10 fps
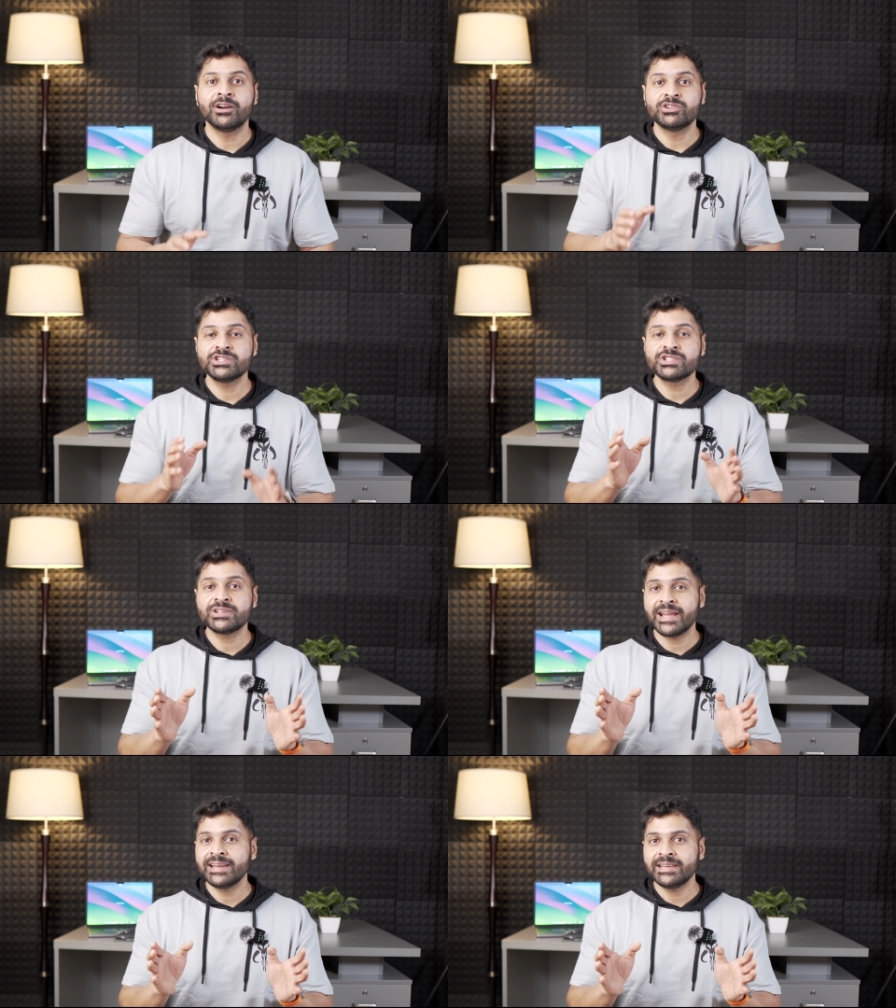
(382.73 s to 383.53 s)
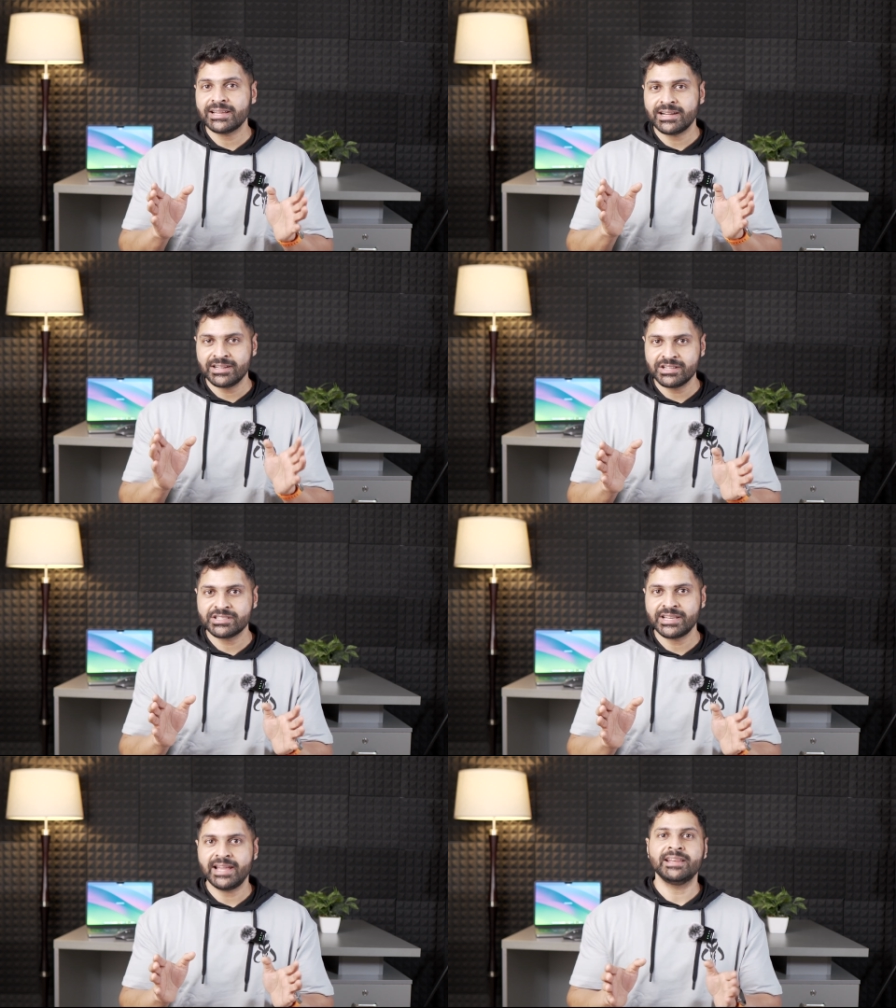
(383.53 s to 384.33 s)
Now just try and
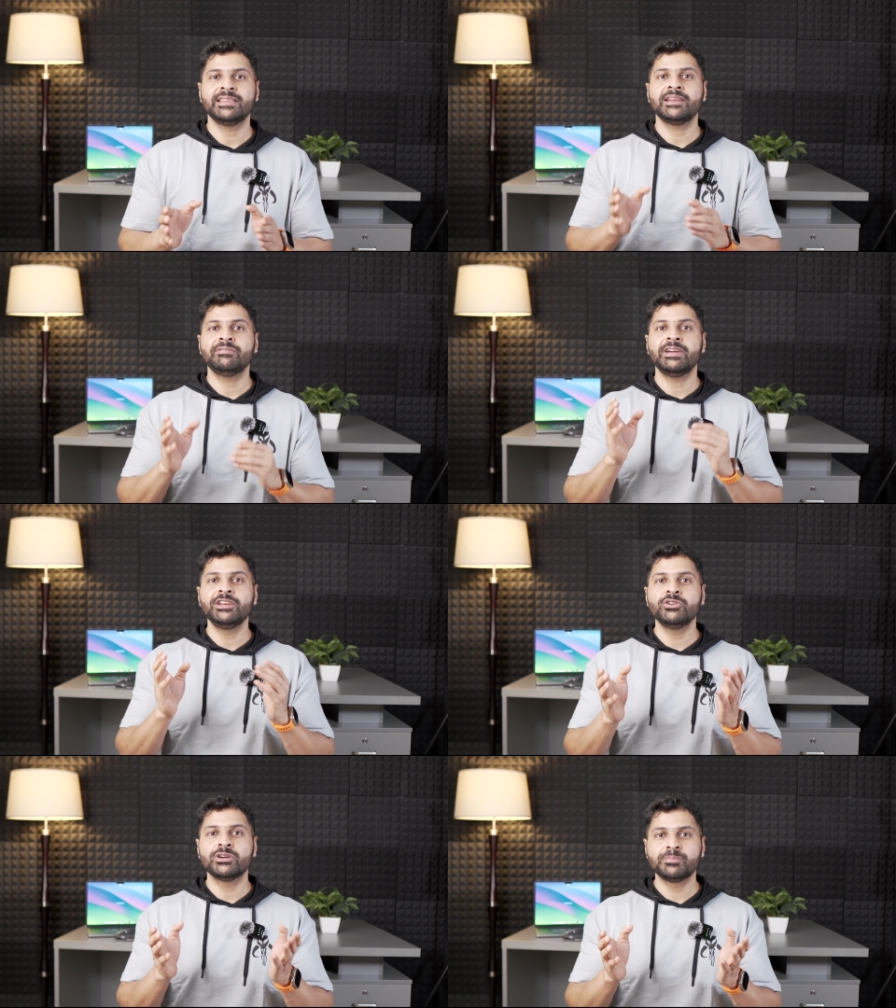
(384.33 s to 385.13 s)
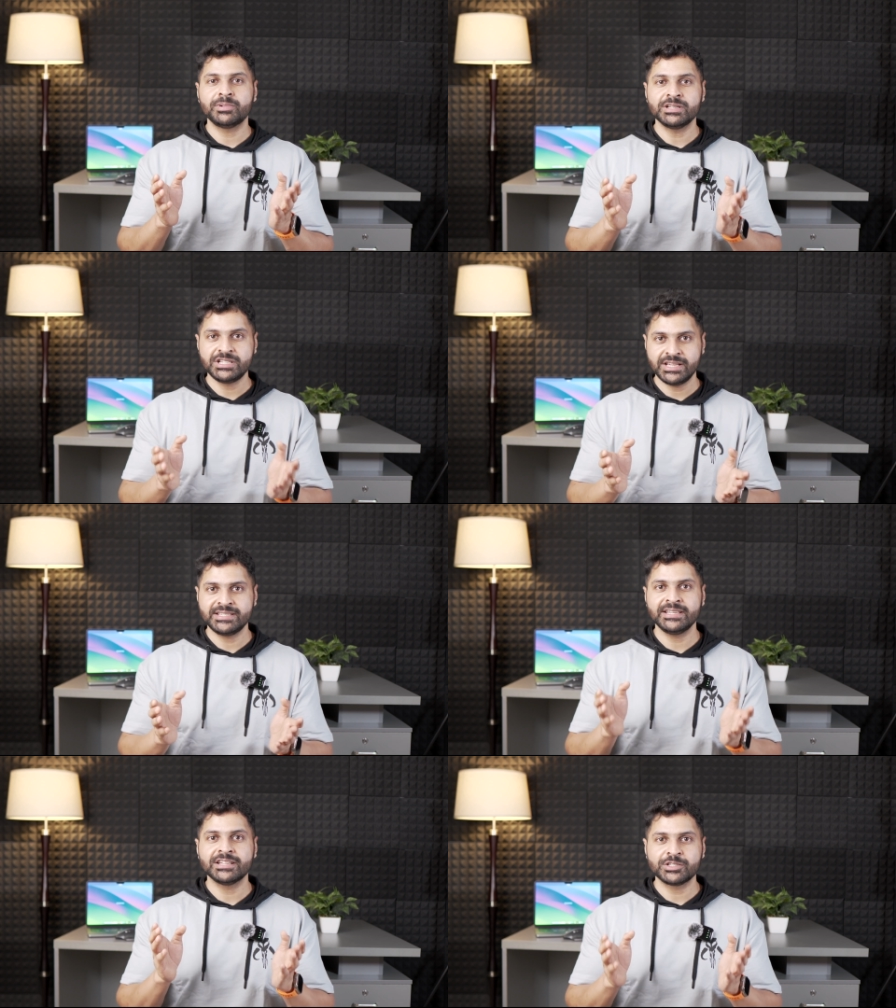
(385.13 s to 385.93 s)
understand that when you're
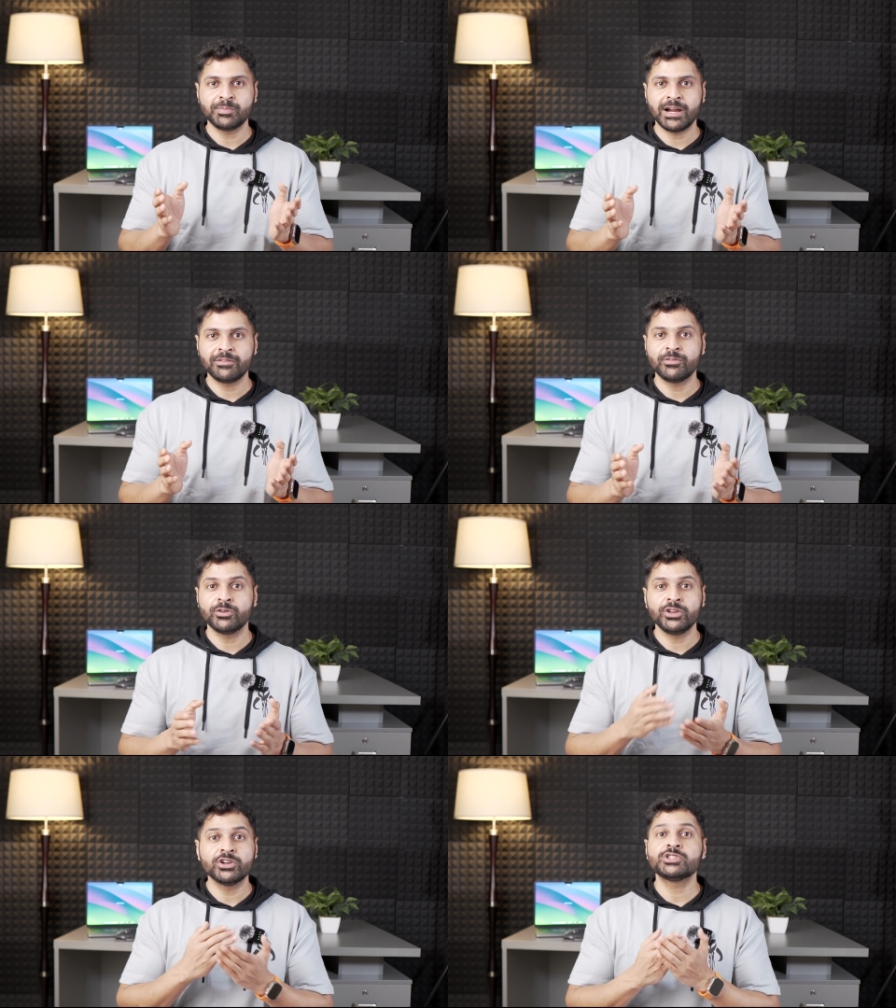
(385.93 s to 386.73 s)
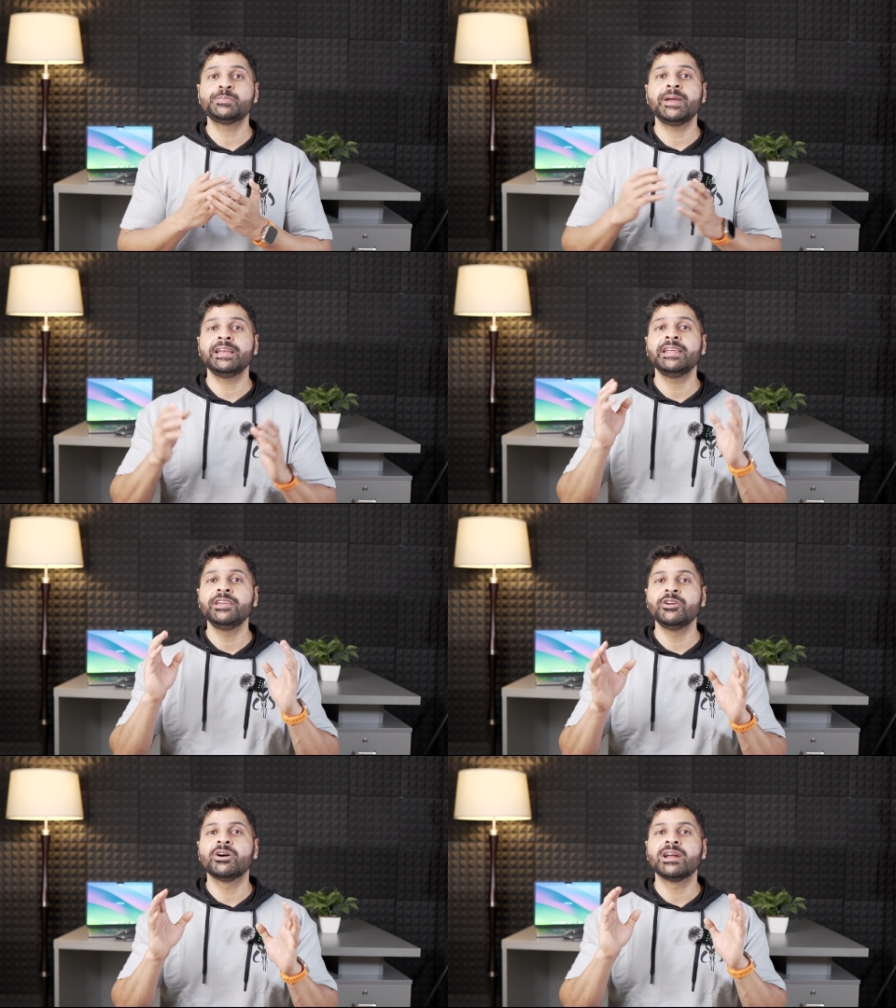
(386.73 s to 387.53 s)
purchasing a smartphone, you're
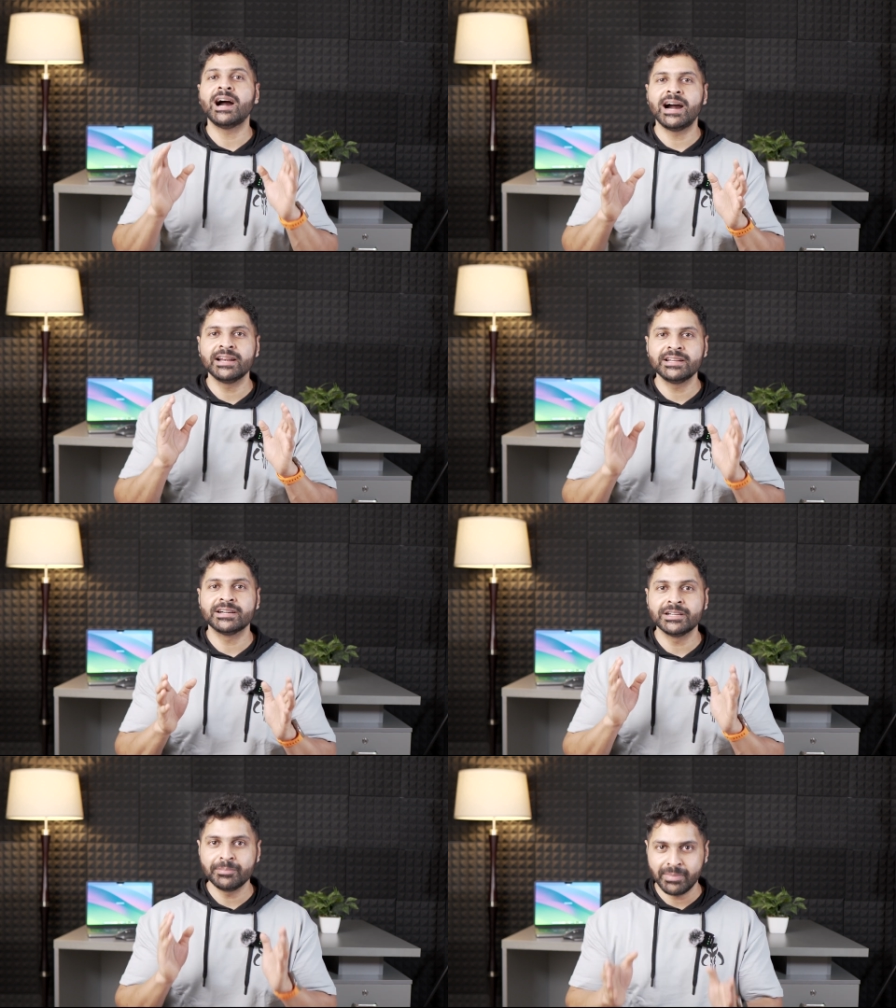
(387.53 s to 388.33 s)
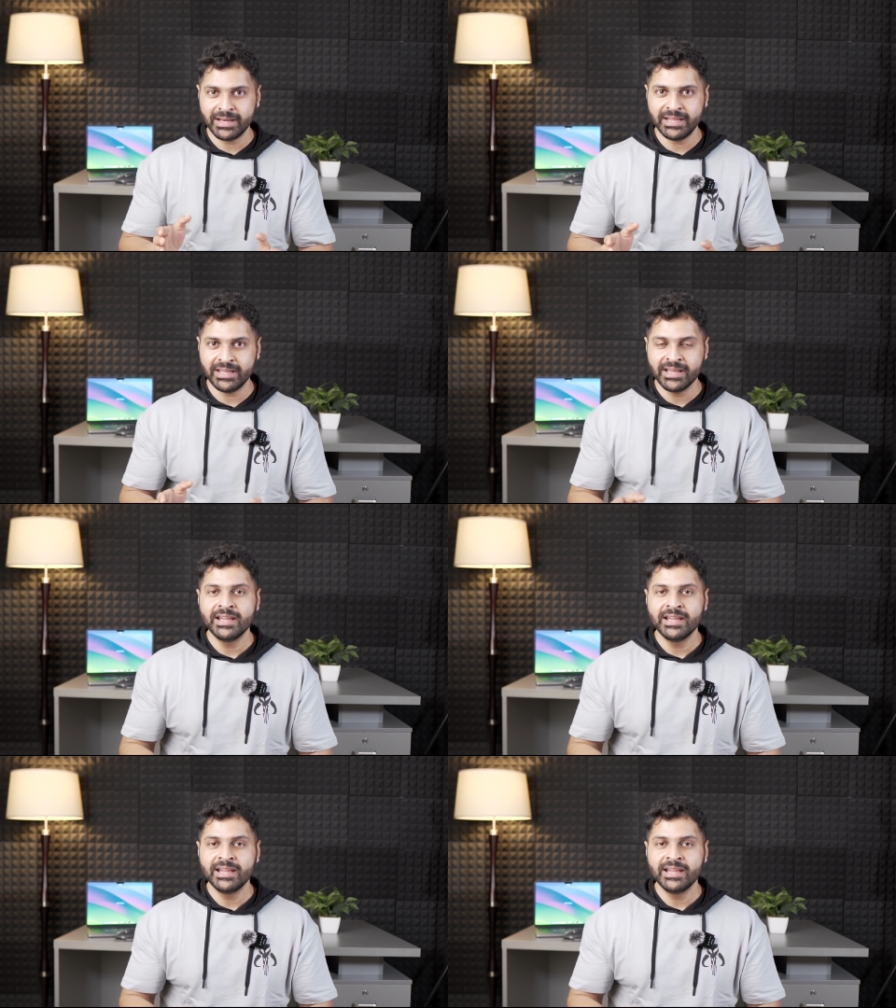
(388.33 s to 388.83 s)
spending your hard-earned money,